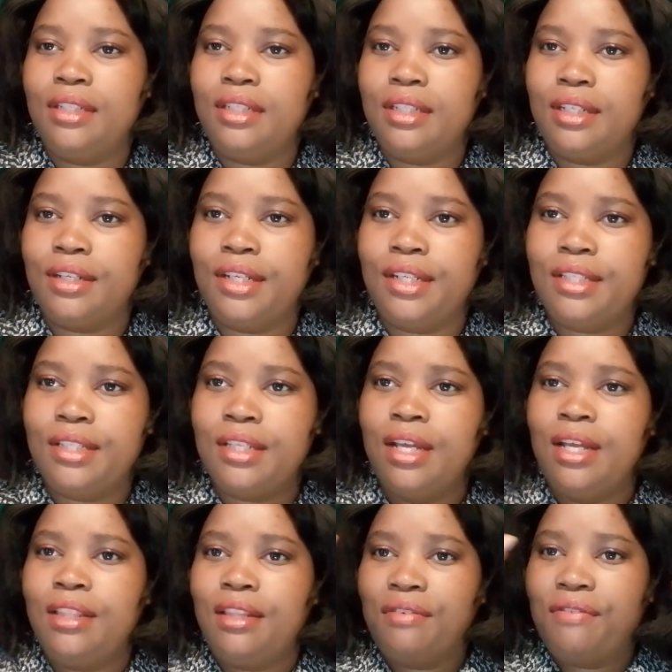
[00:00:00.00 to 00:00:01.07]
degrees,
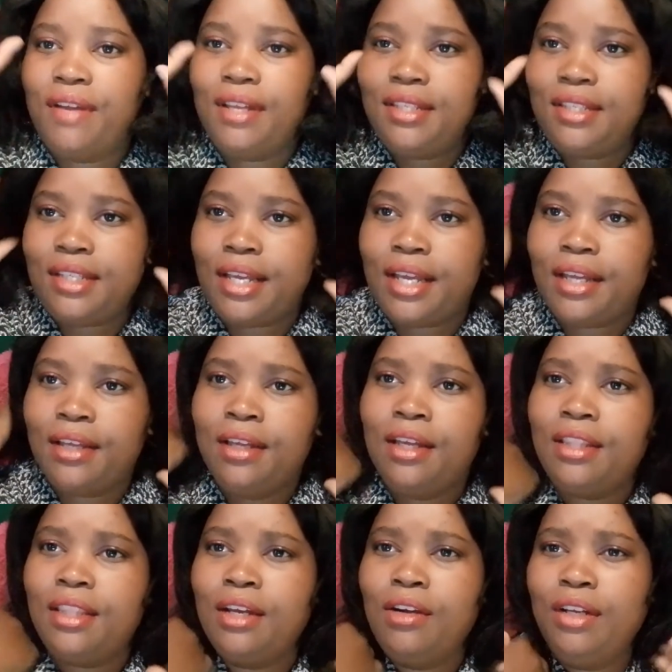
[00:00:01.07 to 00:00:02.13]
the first year
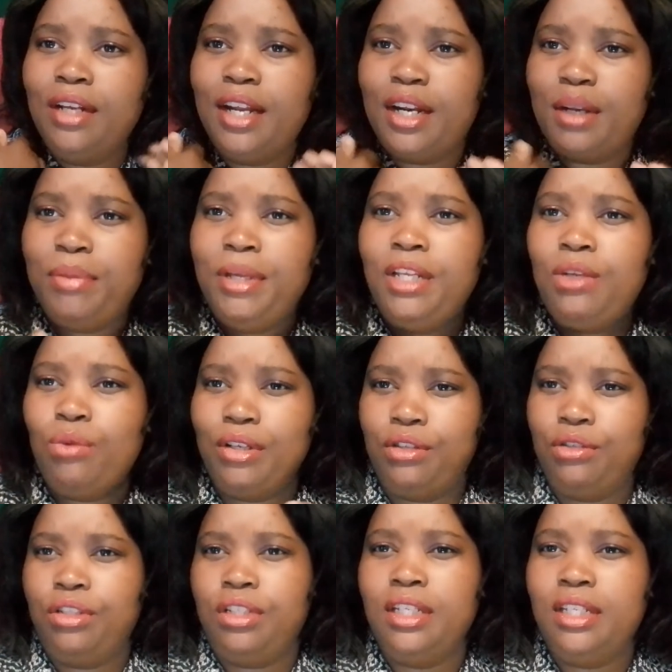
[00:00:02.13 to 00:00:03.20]
they're going to repeat what
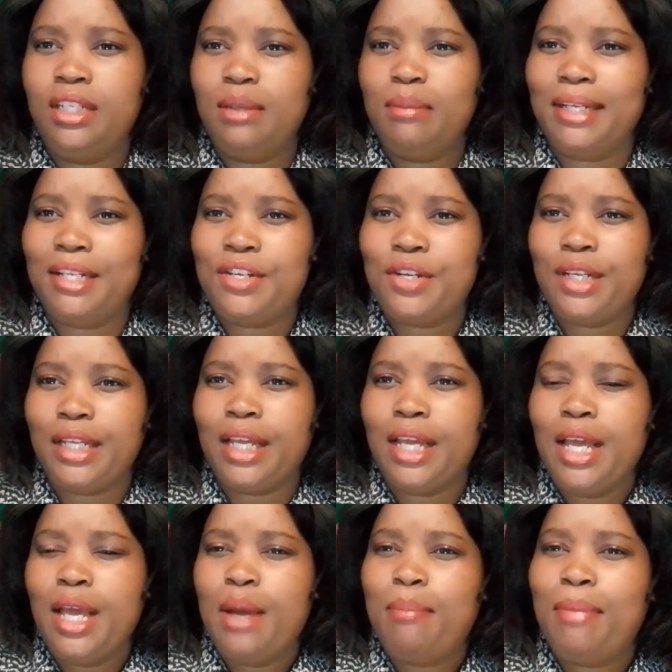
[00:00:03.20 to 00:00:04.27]
you did in matric,
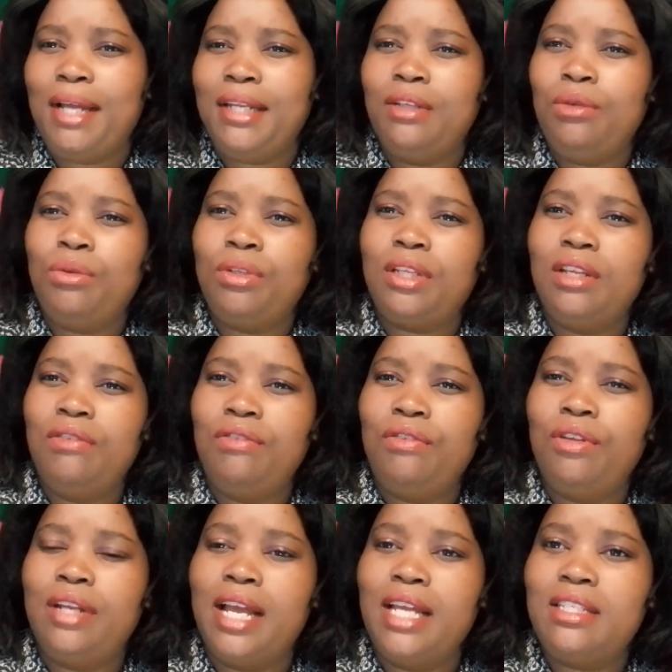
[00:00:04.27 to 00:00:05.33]
but it would give you
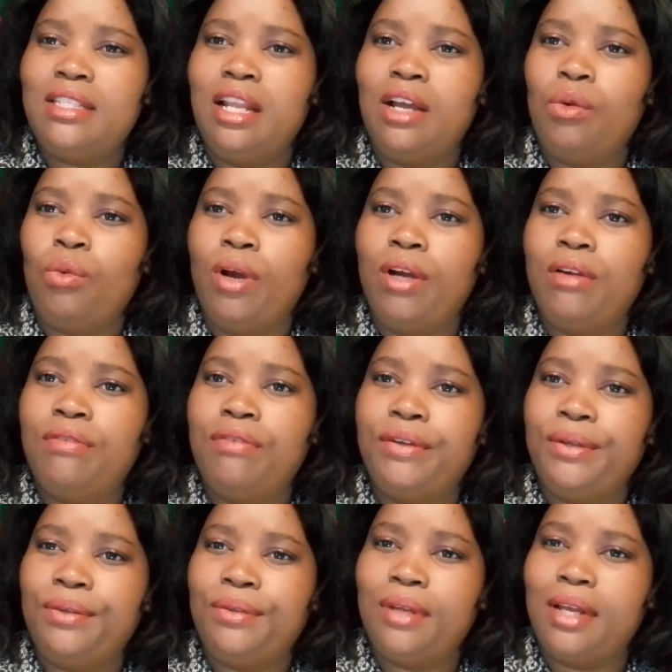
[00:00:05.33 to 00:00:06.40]
nice legwork for
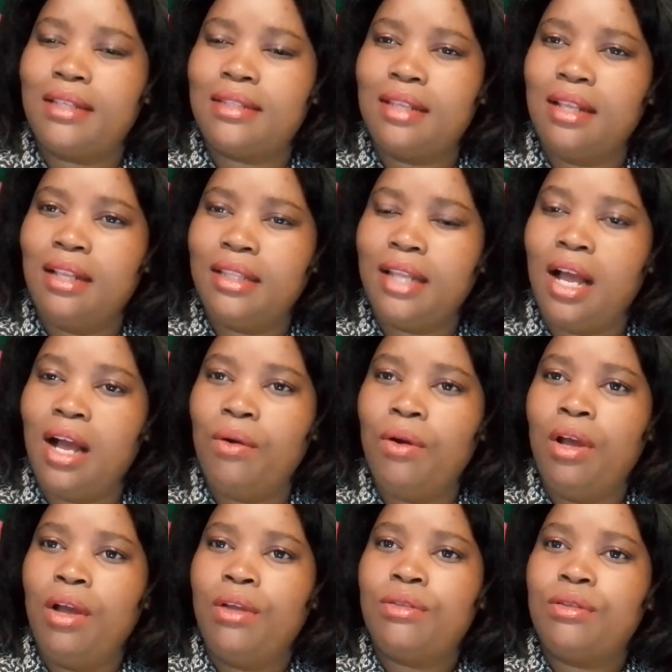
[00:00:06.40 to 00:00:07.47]
you to excel now,
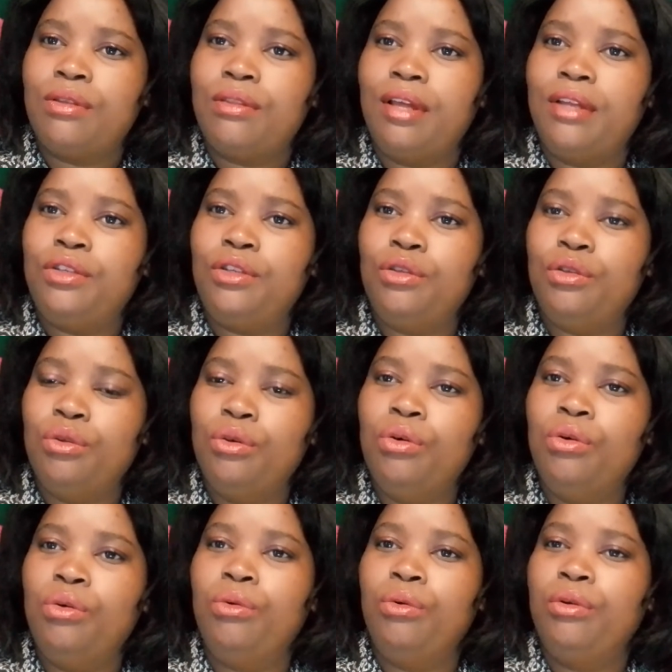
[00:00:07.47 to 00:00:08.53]
so that you
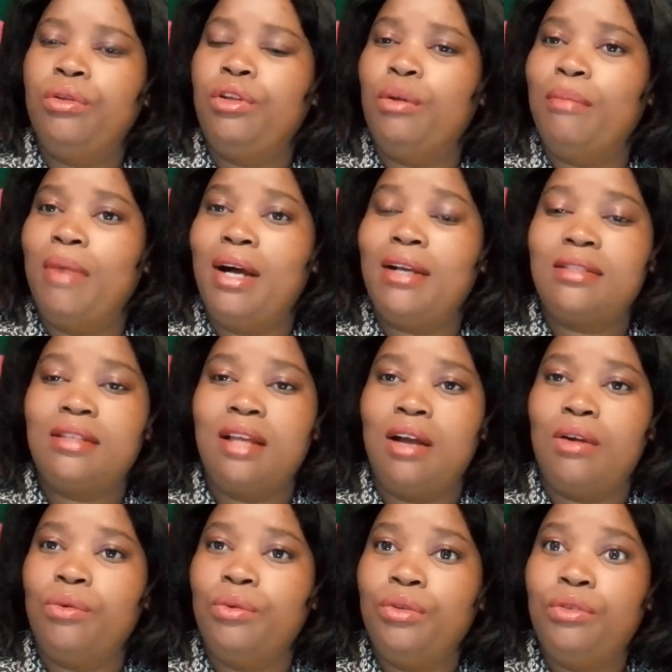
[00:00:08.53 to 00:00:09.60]
know your marks are
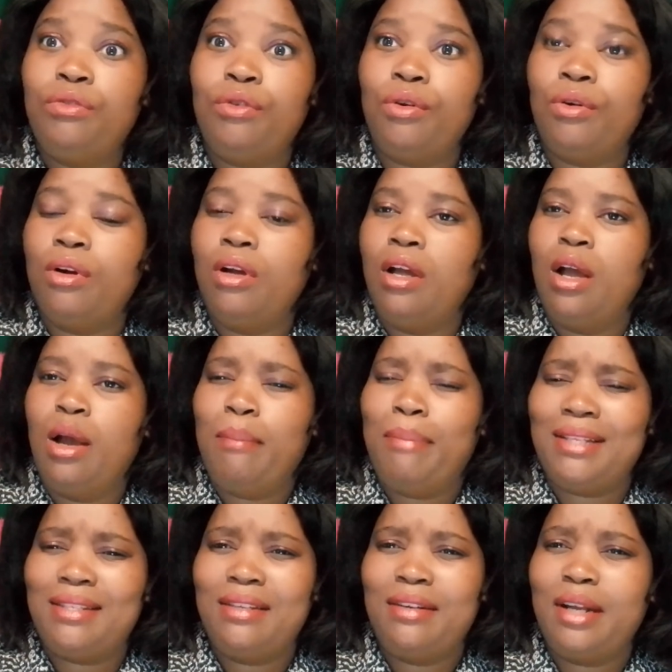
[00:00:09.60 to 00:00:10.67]
good for
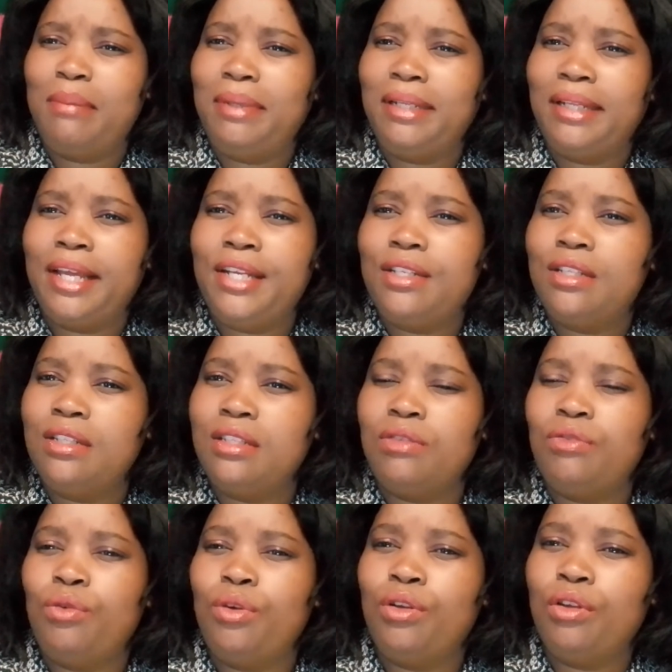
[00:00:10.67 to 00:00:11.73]
bursary applications
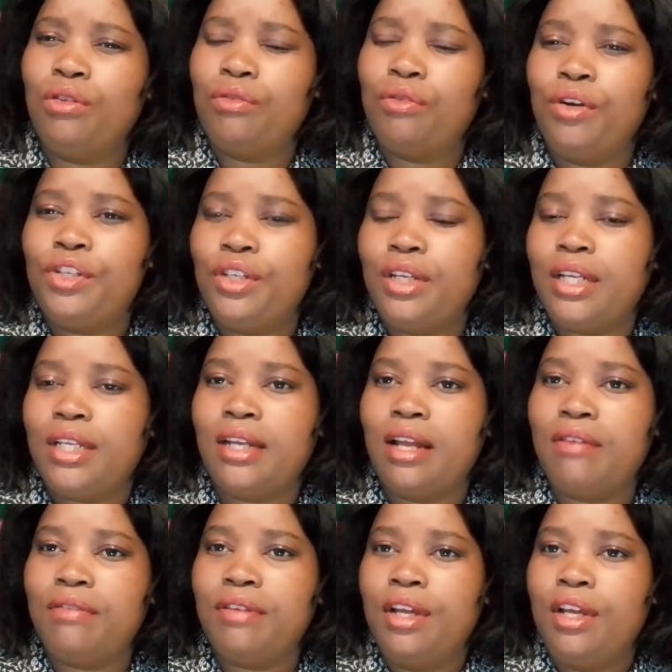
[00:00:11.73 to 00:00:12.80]
if you're not fortunate
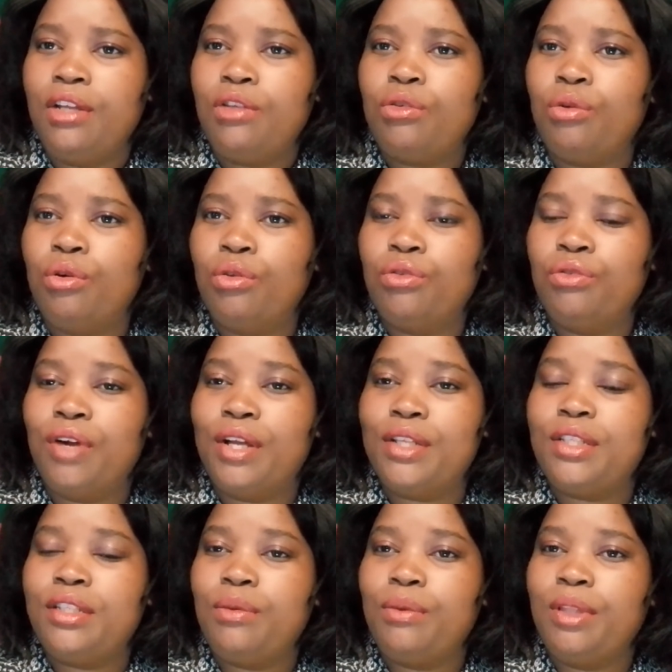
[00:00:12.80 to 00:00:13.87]
enough to go to
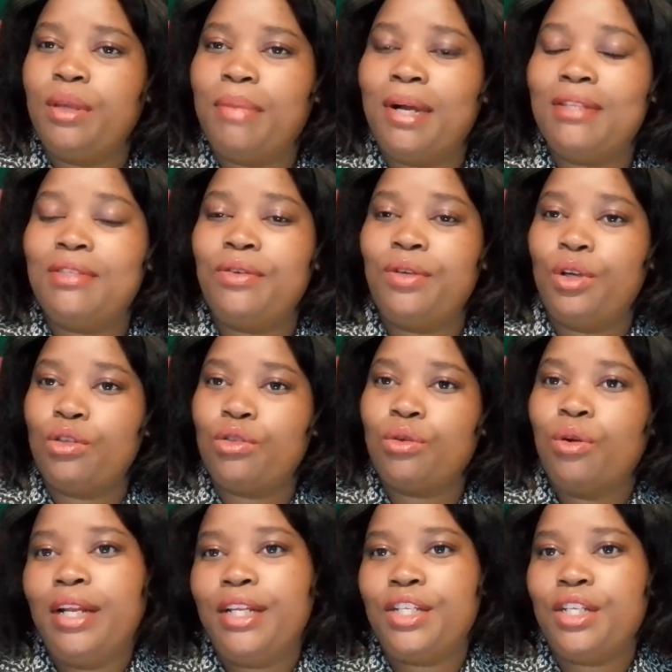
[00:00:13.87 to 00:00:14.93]
varsity with a bursary or
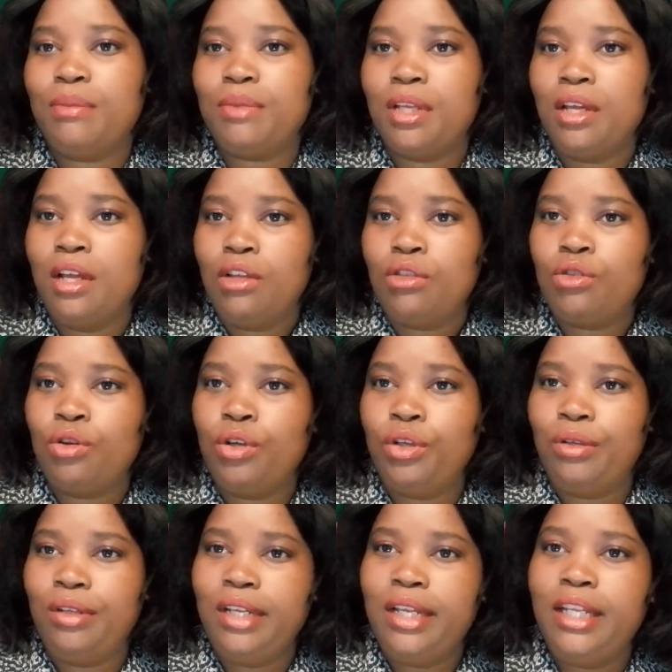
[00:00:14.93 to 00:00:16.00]
scholarships. So
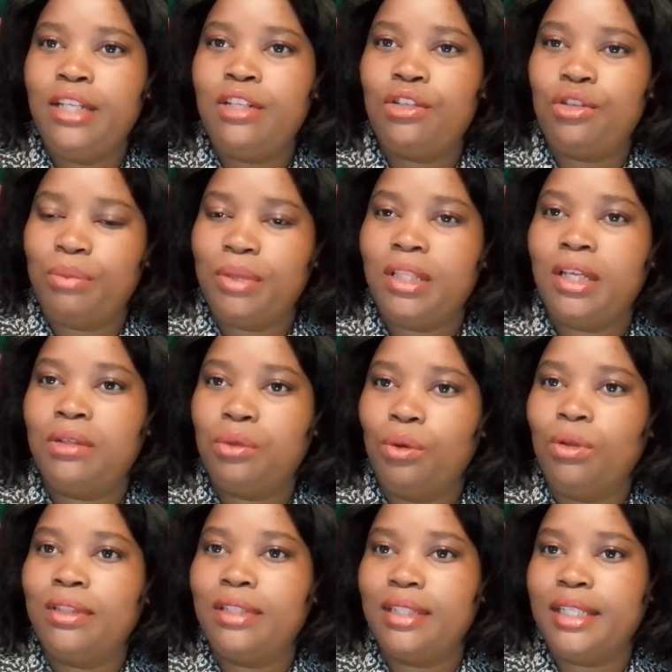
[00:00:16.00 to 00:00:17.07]
you need to be that
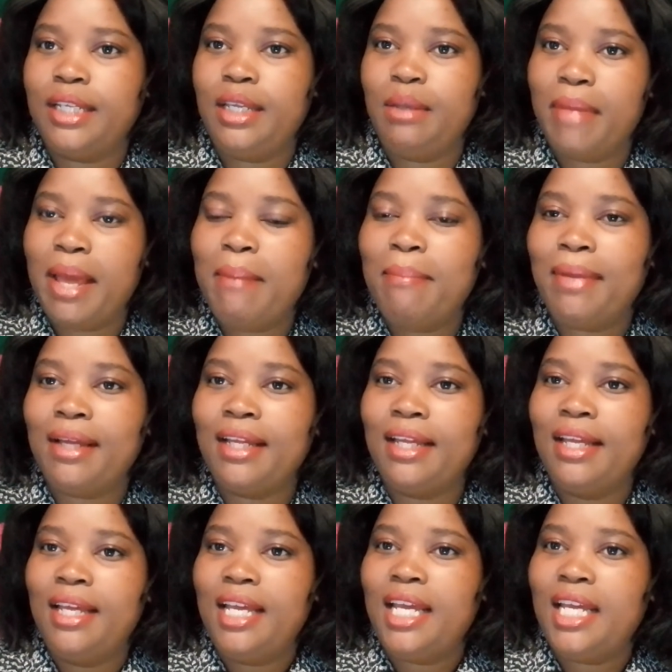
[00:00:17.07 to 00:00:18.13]
golden key member,
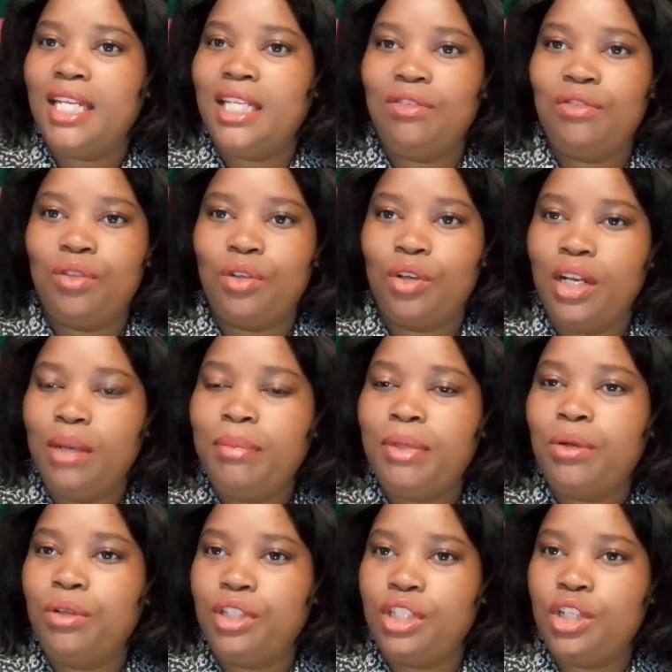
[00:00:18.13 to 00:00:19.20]
and if you're going to be
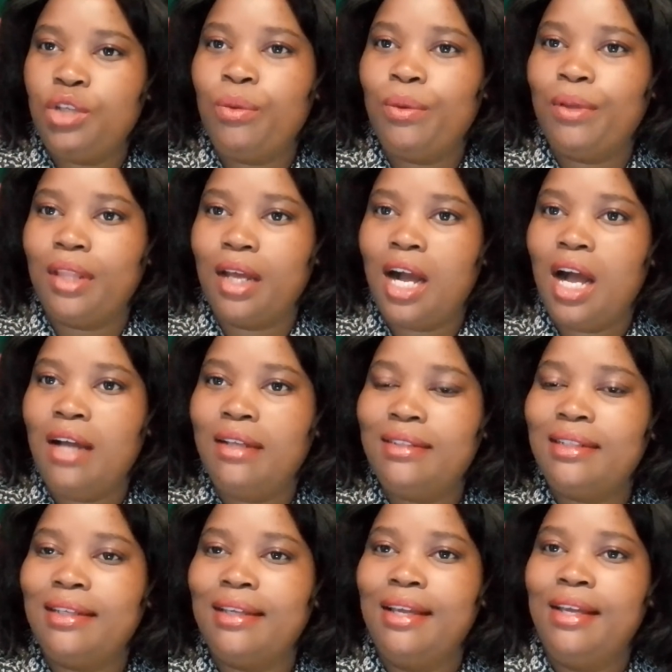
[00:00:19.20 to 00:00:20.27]
continuing with
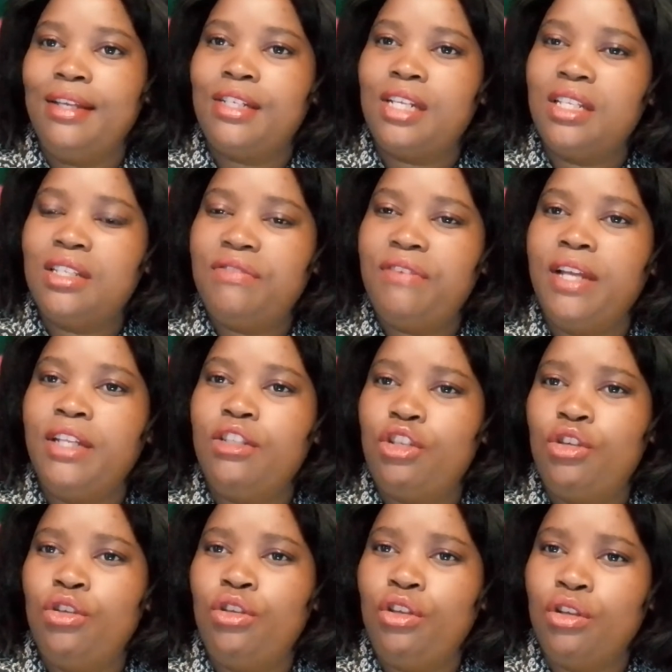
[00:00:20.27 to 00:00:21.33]
accounting, just
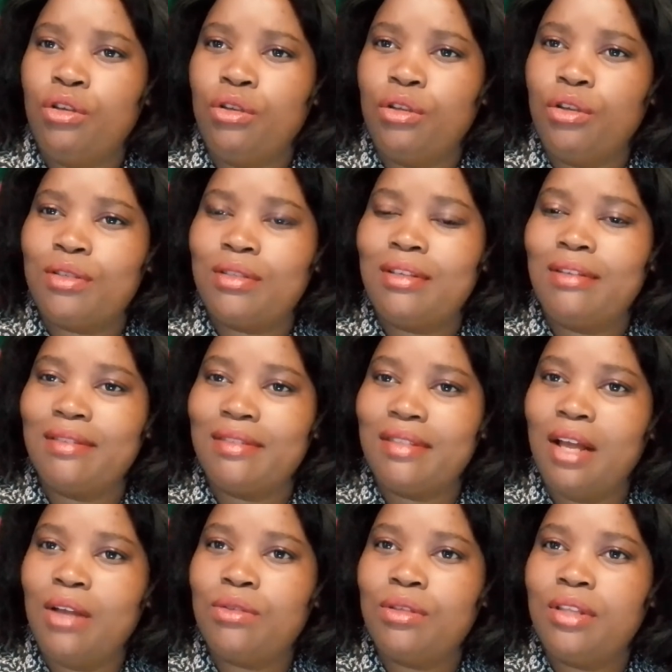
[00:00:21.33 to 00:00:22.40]
fine-tune your skills
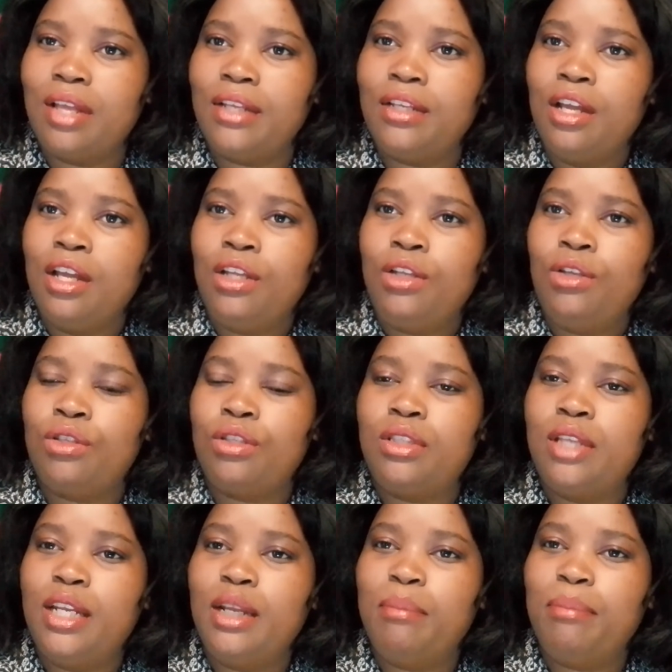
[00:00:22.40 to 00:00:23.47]
now, so that you
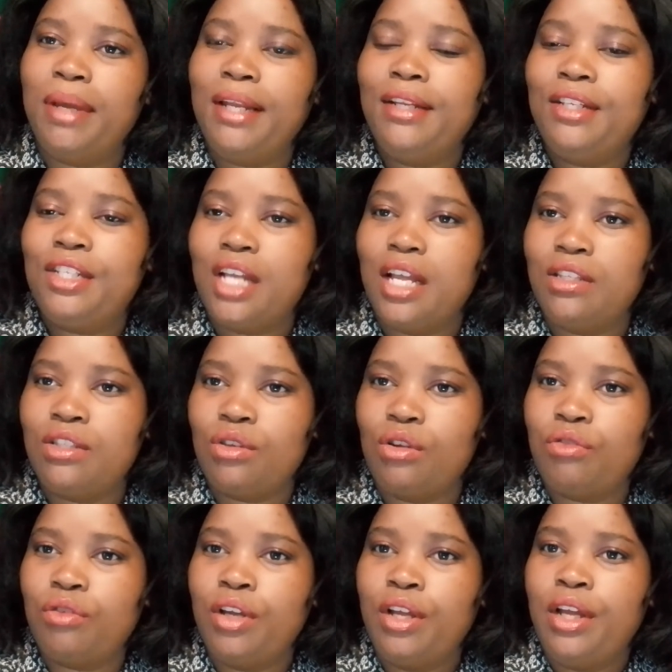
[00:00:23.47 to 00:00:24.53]
stand a better chance of